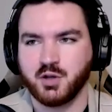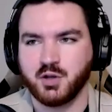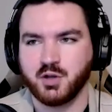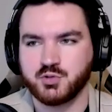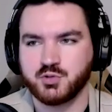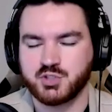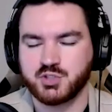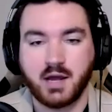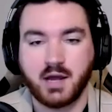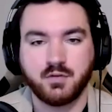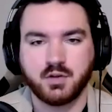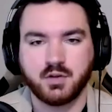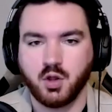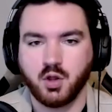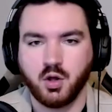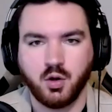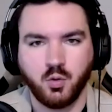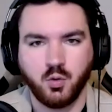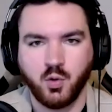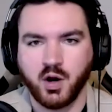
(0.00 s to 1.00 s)
just having the
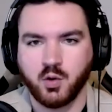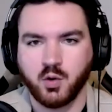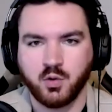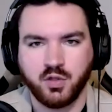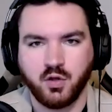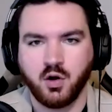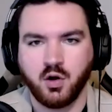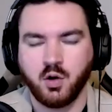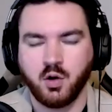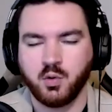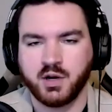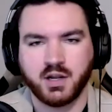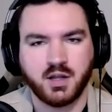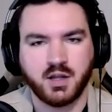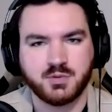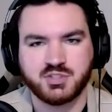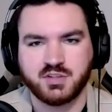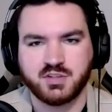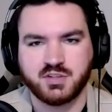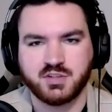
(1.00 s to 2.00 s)
wherewithal when it comes
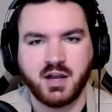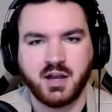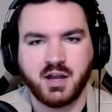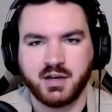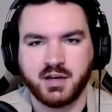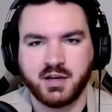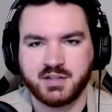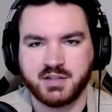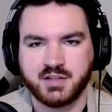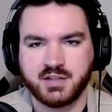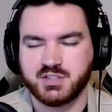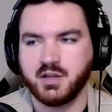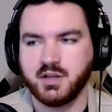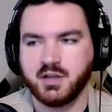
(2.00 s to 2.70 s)
to finance and,